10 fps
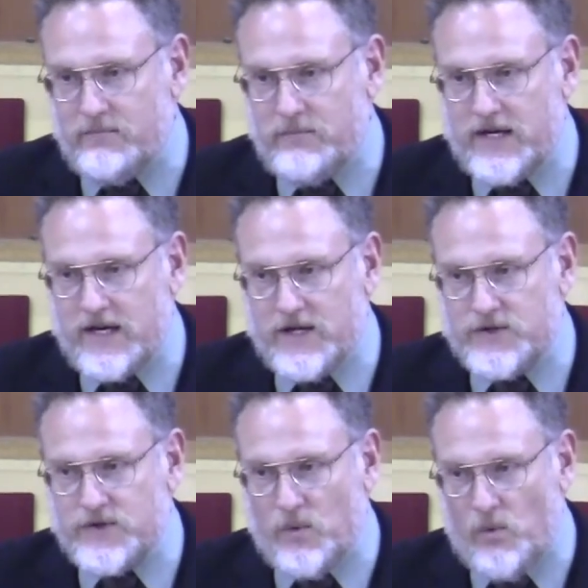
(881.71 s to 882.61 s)

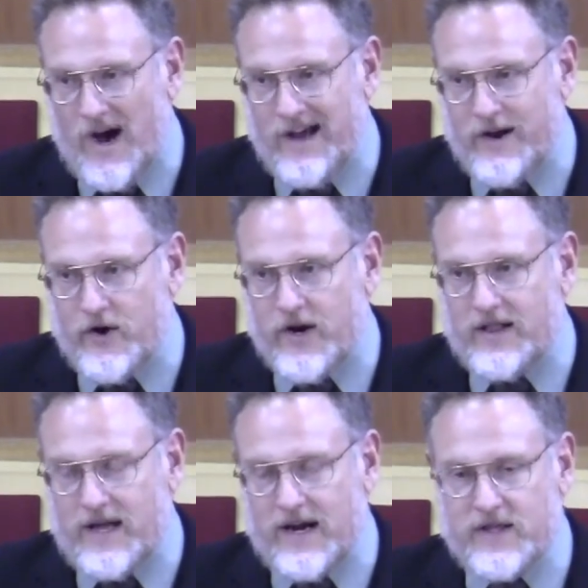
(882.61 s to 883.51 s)
because the water in
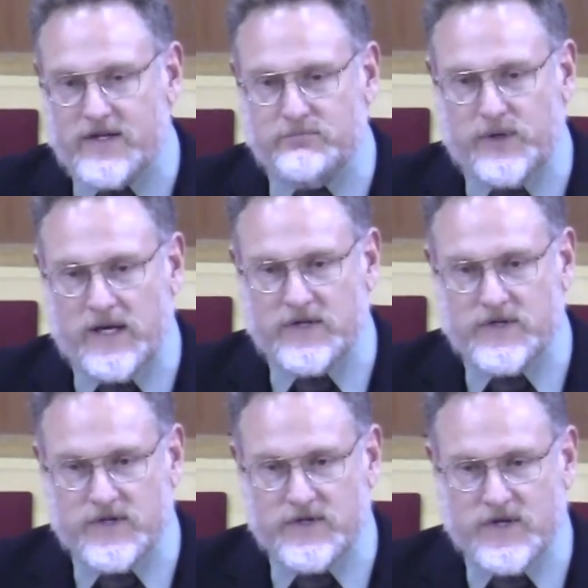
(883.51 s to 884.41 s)
a lot of these
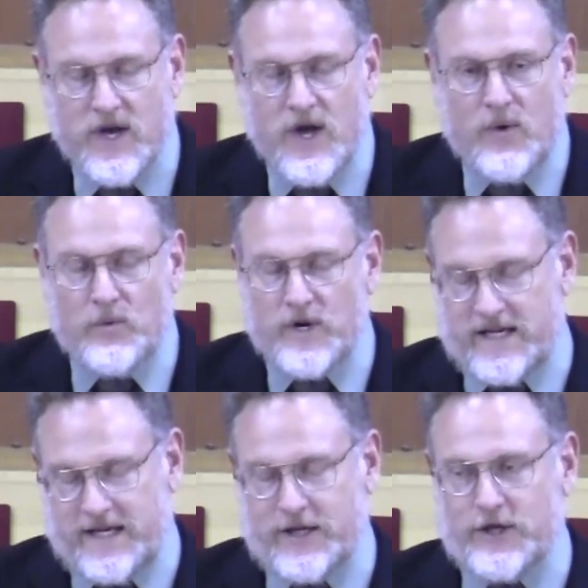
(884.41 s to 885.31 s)
places would
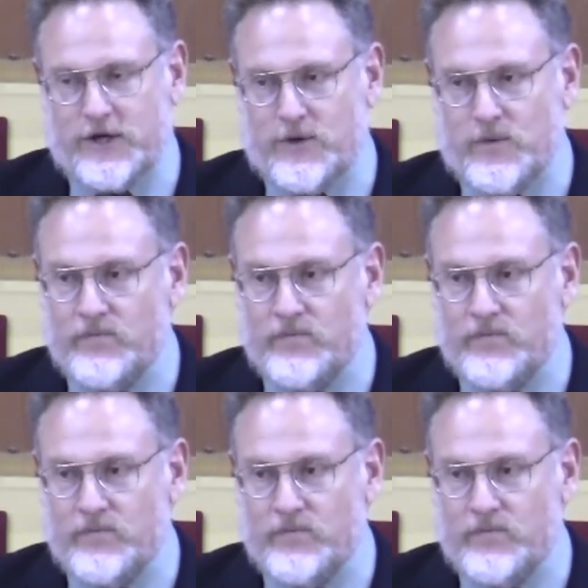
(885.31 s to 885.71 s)
kill you.